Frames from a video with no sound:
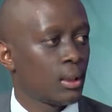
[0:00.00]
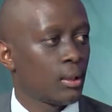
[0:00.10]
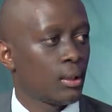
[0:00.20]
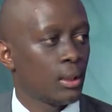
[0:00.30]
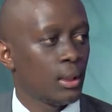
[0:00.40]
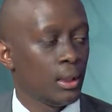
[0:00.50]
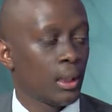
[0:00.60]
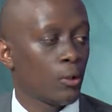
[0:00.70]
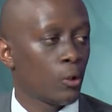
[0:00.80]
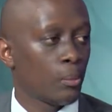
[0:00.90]
uh, in the
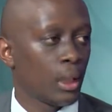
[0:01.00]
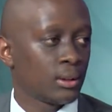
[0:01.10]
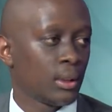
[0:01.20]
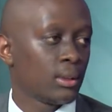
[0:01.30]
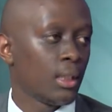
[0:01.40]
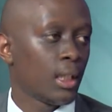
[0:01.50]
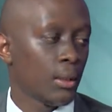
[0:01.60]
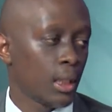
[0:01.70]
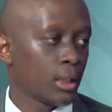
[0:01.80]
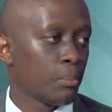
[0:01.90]
economy and
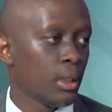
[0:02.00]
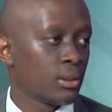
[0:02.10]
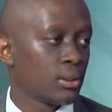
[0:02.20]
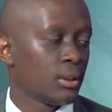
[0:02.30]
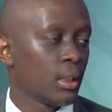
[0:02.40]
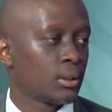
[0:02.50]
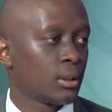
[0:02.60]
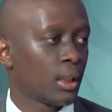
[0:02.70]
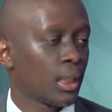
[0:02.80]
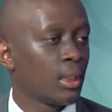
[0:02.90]
that, that means that
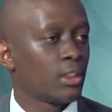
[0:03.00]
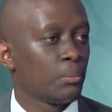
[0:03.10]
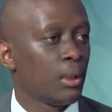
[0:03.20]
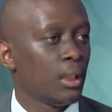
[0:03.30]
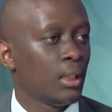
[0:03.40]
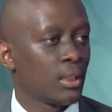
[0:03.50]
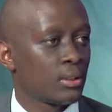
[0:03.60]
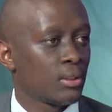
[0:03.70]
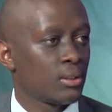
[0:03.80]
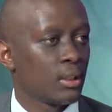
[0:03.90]
uh, Kenyans may in
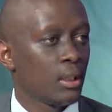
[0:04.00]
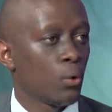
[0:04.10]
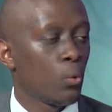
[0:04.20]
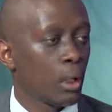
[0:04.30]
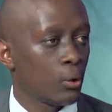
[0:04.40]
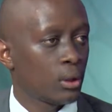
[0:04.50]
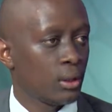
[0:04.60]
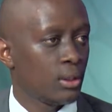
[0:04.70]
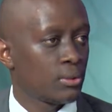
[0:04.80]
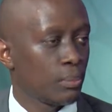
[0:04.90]
essence who are not in
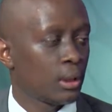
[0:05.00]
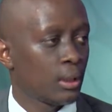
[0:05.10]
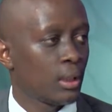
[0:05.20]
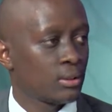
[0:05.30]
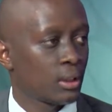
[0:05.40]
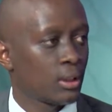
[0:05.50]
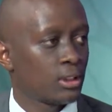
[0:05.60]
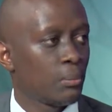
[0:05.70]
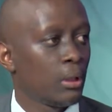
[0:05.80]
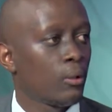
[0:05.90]
these particular
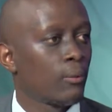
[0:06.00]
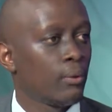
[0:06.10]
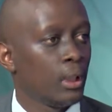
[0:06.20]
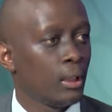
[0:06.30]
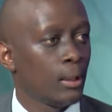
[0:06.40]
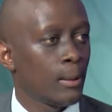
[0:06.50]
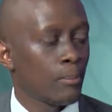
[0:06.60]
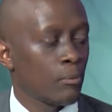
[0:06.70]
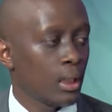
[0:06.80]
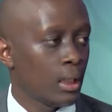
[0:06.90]
sectors may not feel
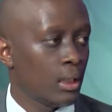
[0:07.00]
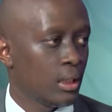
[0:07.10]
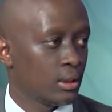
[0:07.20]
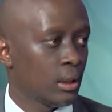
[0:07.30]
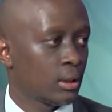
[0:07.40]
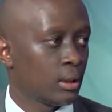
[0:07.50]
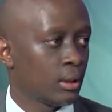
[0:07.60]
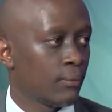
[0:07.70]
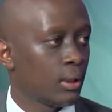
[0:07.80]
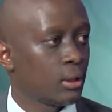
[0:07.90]
any resultant
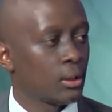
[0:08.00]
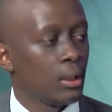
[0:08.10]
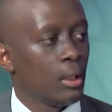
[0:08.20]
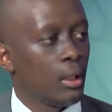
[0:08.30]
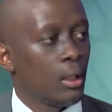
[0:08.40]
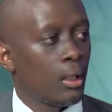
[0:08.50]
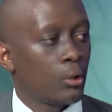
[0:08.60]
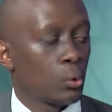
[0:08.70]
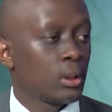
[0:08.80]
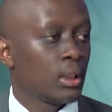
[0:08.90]
effect and
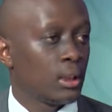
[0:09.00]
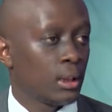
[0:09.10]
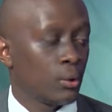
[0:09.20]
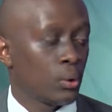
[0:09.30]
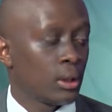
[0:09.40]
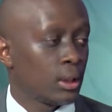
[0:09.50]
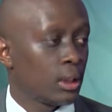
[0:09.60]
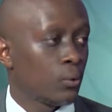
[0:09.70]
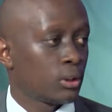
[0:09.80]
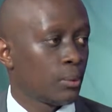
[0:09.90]
2018,
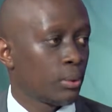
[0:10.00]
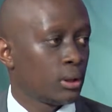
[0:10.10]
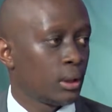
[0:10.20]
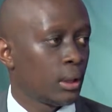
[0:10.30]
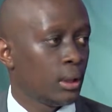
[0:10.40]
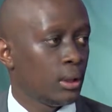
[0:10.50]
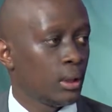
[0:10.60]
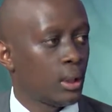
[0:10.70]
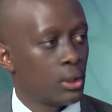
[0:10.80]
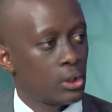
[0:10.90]
2018 was a particularly
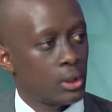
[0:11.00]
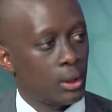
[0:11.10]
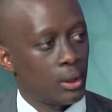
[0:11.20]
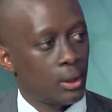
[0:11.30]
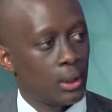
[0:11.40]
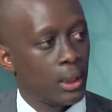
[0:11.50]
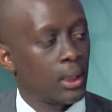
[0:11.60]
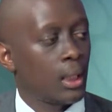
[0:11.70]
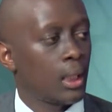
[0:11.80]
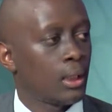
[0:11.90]
harsh they
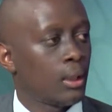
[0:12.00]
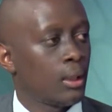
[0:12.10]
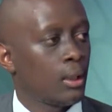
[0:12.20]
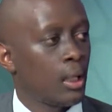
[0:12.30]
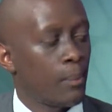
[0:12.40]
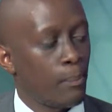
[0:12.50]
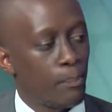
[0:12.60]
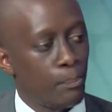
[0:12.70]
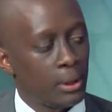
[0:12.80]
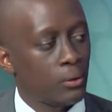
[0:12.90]
had a,
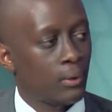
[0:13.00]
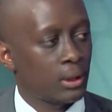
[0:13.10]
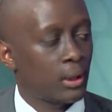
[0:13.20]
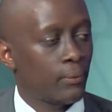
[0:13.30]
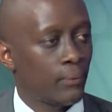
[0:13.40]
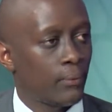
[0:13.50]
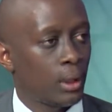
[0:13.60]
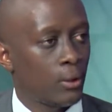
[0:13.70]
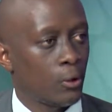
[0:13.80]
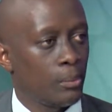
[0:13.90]
bit of a tough
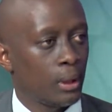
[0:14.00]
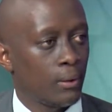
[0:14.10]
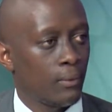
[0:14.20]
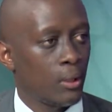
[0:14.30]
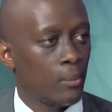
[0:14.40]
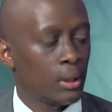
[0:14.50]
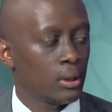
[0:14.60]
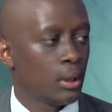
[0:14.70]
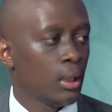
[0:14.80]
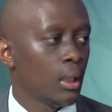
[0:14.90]
economic environment
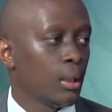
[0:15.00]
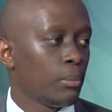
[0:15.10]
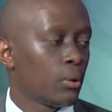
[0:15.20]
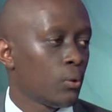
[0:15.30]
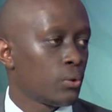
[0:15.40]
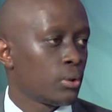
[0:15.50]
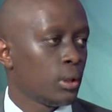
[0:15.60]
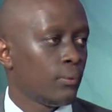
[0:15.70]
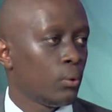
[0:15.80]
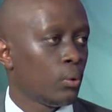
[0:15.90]
mm -hmm. because
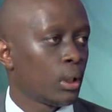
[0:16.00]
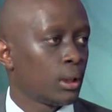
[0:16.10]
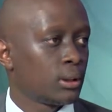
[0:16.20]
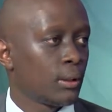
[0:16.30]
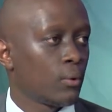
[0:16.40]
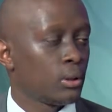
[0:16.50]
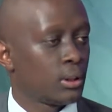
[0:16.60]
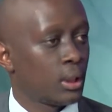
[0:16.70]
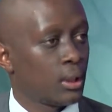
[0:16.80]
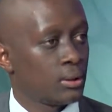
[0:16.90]
if you look at several
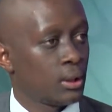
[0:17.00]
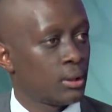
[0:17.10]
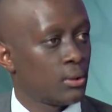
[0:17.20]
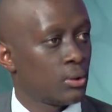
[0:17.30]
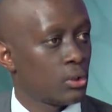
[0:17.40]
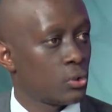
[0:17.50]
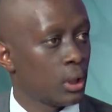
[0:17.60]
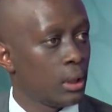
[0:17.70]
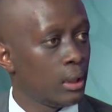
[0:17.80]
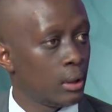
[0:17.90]
sectors such as
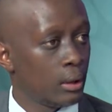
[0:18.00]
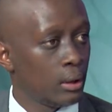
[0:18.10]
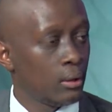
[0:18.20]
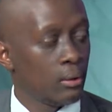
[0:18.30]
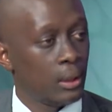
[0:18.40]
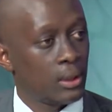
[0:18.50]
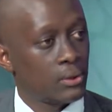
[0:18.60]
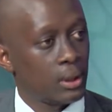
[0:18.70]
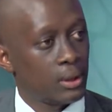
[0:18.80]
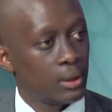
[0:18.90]
trade, real
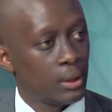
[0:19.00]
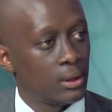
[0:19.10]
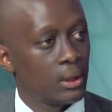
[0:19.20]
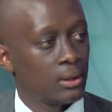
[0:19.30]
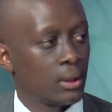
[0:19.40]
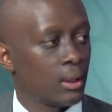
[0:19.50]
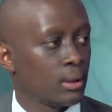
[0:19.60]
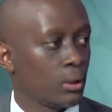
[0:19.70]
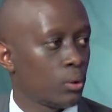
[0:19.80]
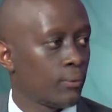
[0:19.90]
estate, these are sectors
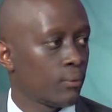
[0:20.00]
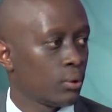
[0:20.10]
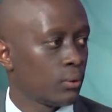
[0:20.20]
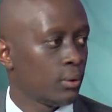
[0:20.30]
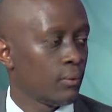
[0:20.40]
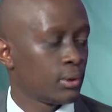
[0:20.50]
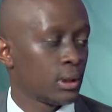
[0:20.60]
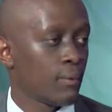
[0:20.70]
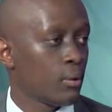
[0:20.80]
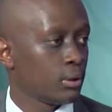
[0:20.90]
that were fraught with
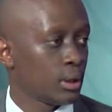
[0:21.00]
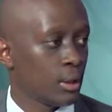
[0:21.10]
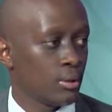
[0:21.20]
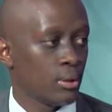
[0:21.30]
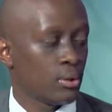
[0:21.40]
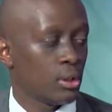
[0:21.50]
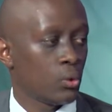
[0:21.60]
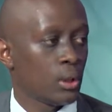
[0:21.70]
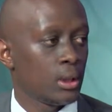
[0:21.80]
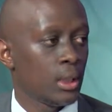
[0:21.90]
several challenges in
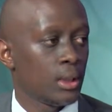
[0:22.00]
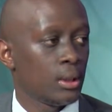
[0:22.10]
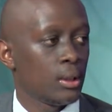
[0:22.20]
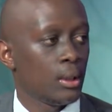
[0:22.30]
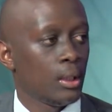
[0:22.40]
2018.